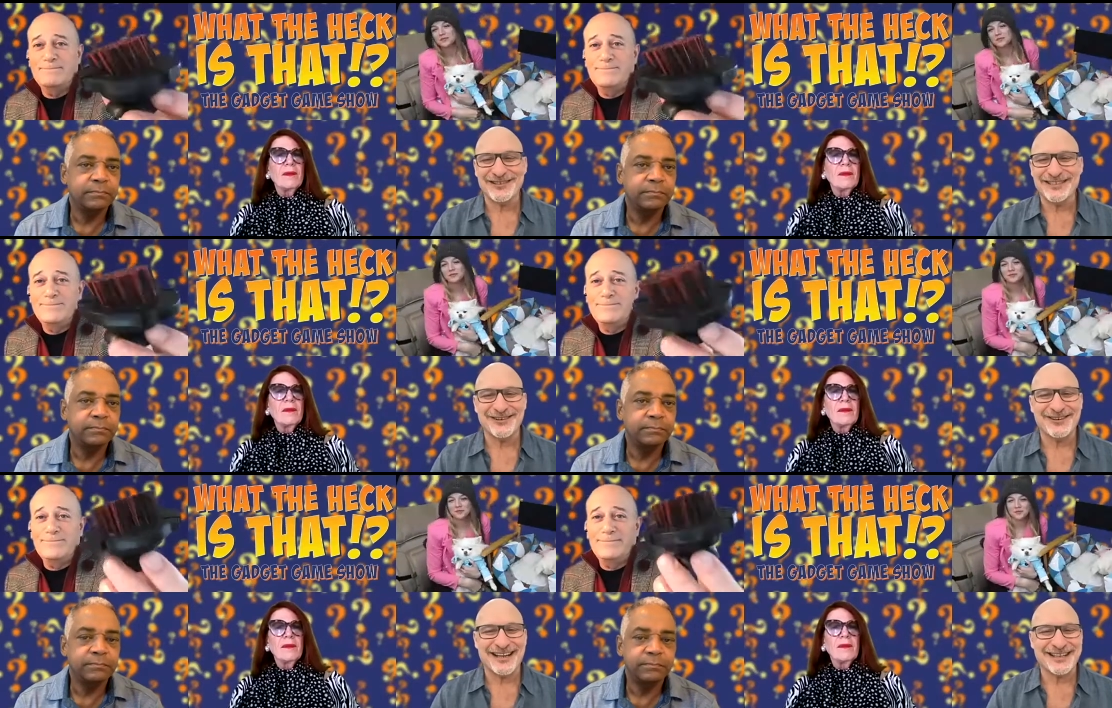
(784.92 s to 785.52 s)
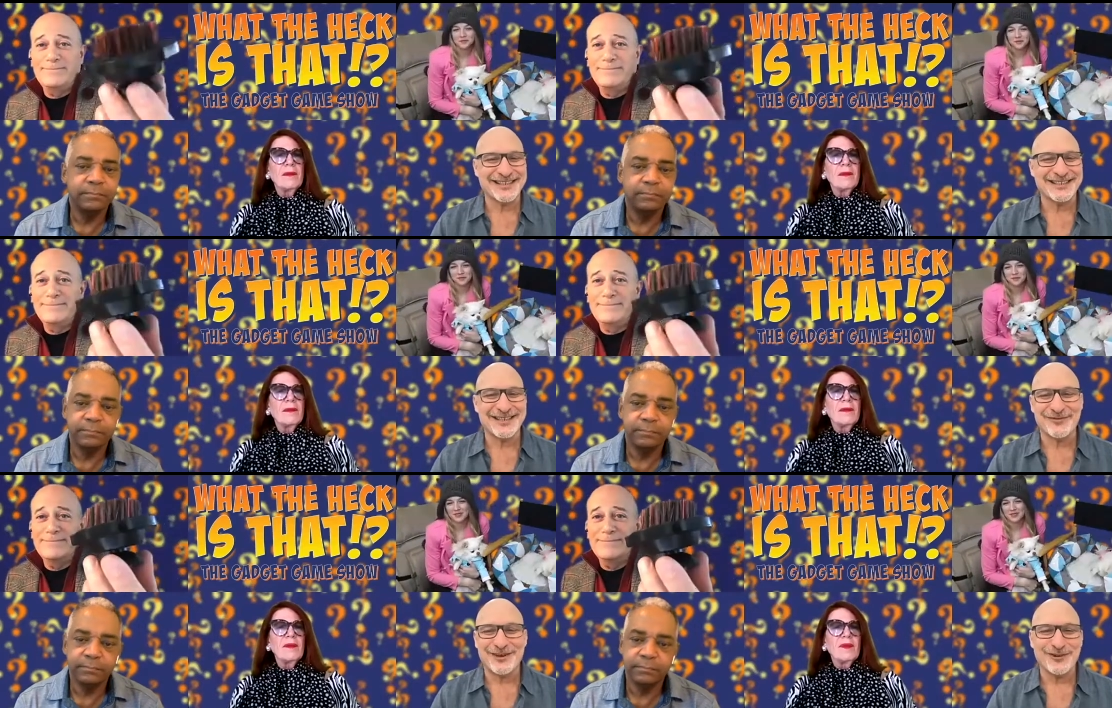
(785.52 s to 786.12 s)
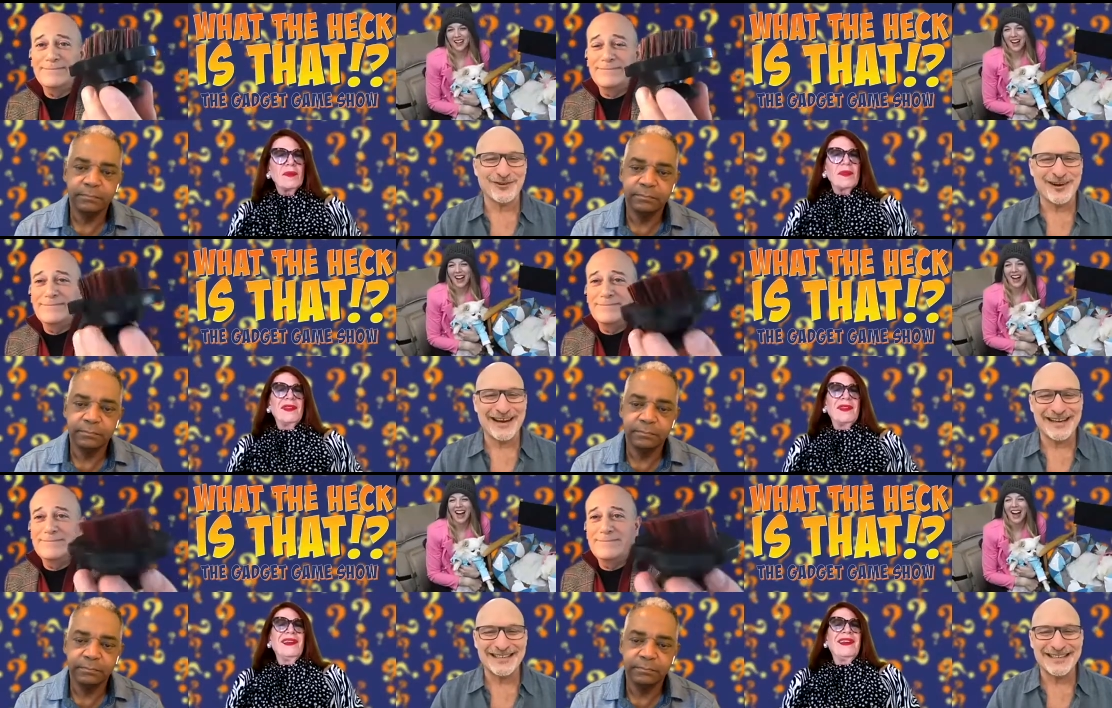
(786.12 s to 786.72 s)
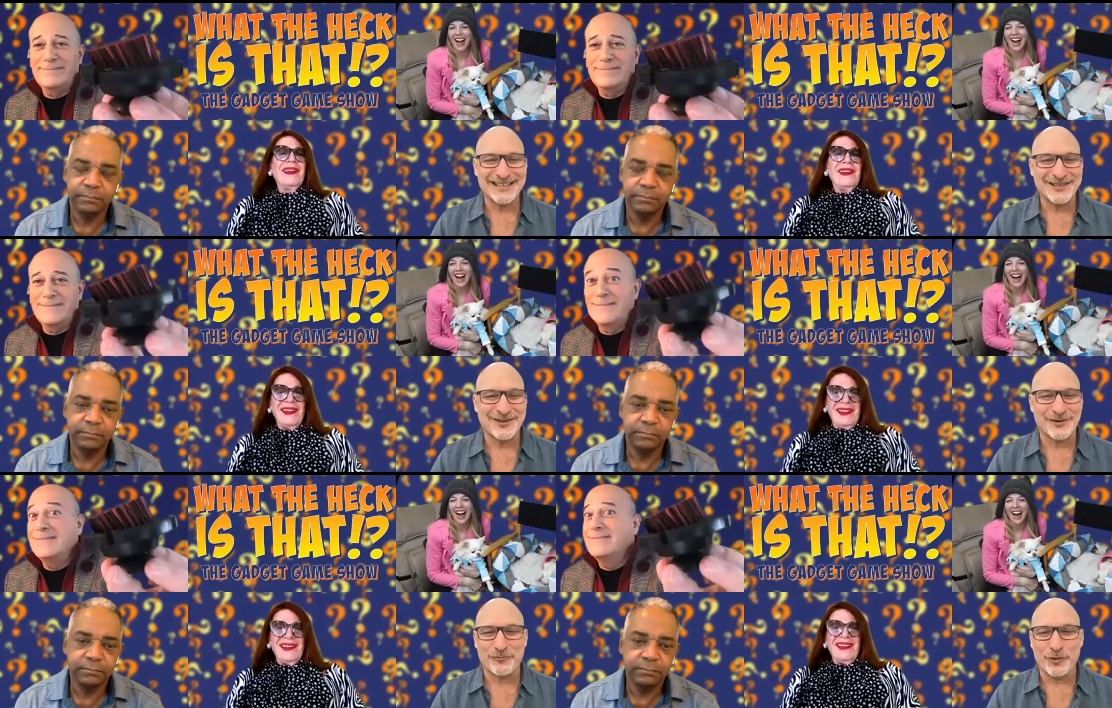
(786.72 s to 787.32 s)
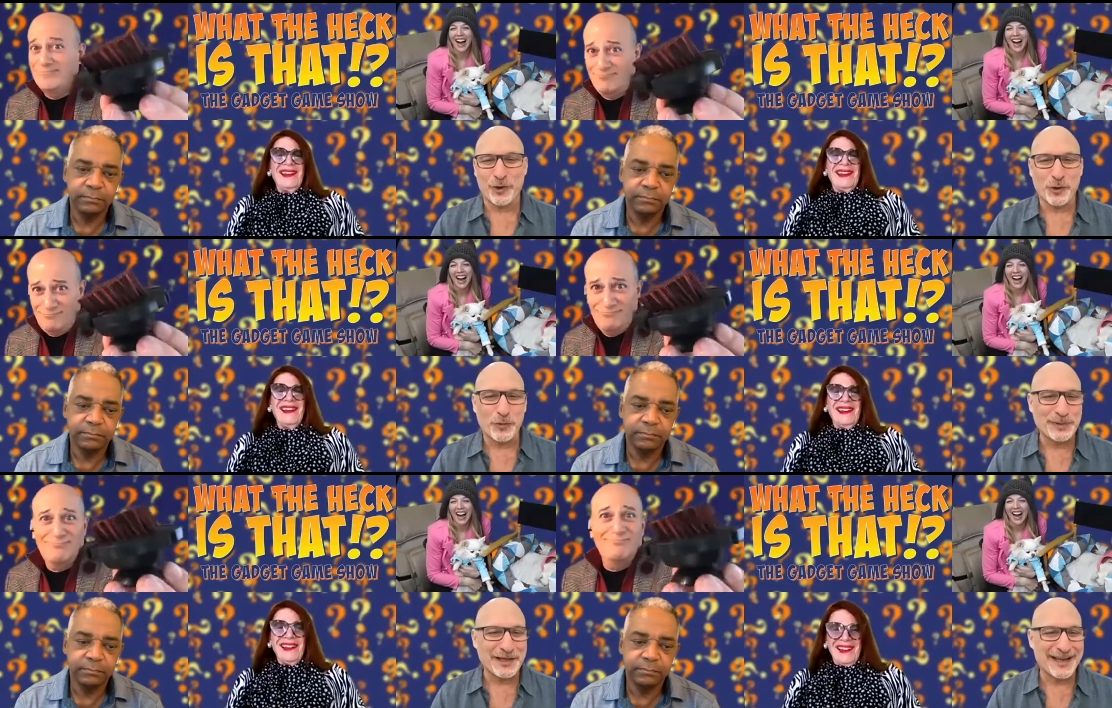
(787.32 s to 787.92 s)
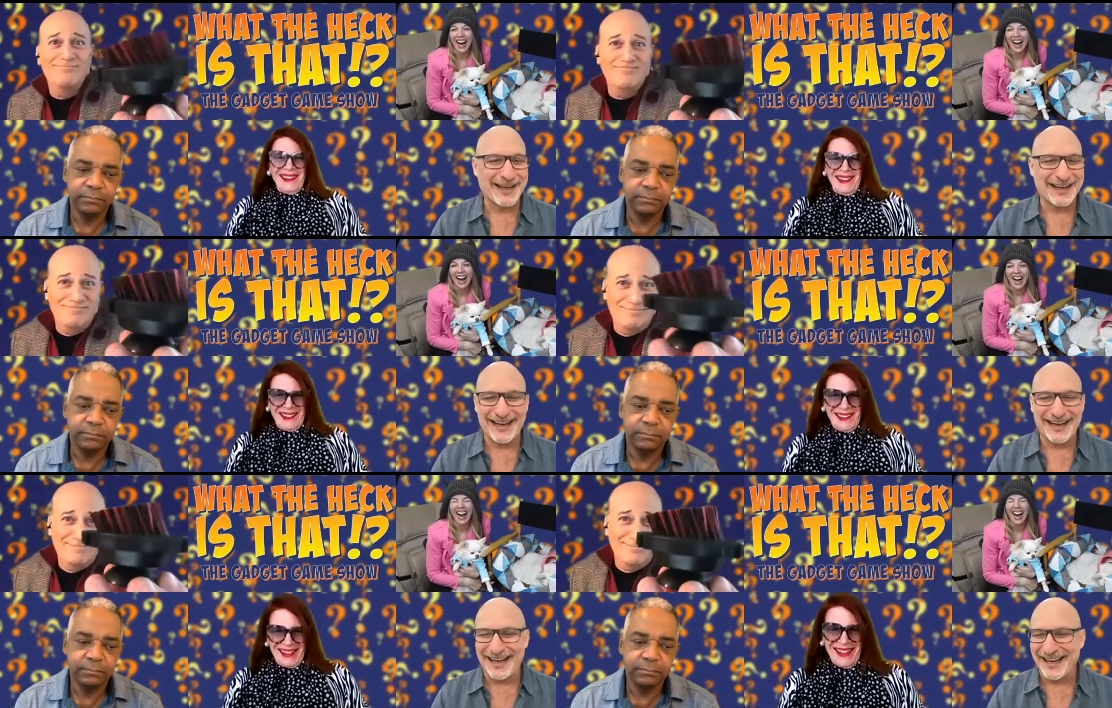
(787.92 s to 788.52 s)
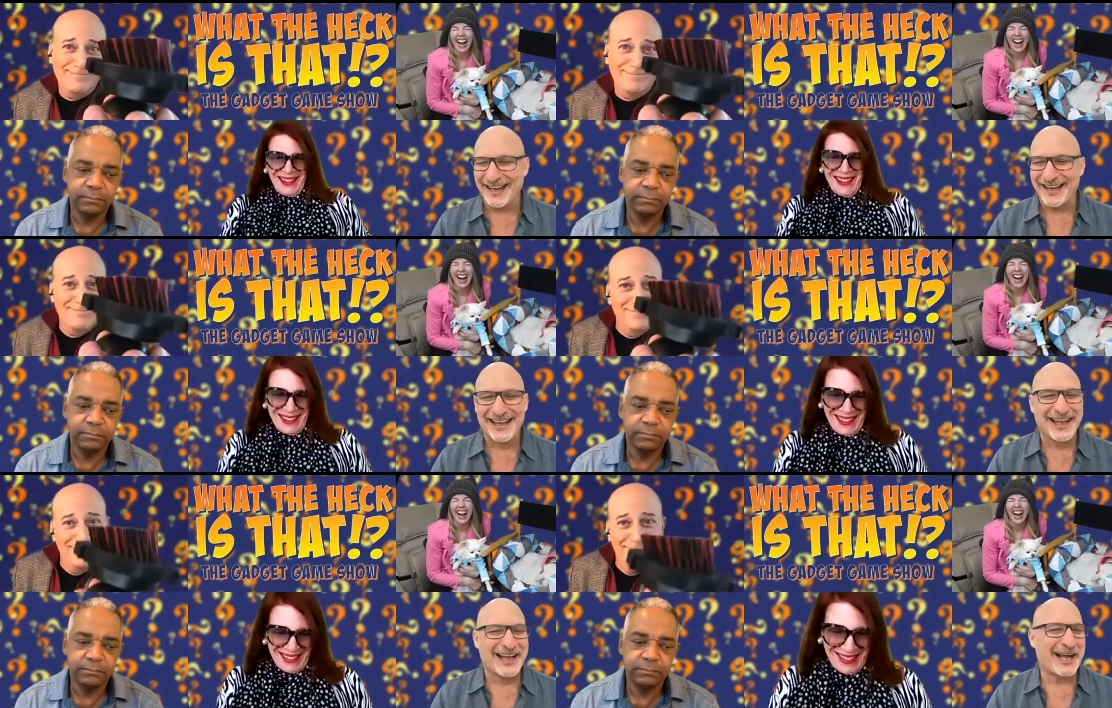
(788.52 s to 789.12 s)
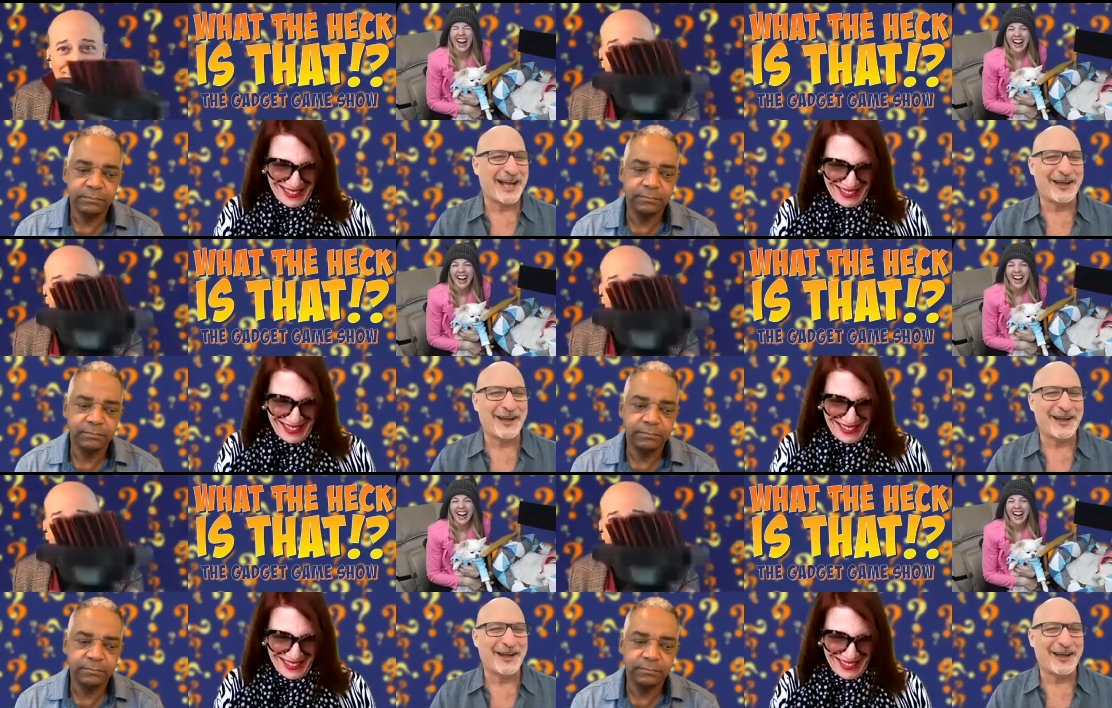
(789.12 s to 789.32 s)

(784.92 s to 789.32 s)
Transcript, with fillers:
Speaker 1: turning into some crazy sort of role-playing, uh,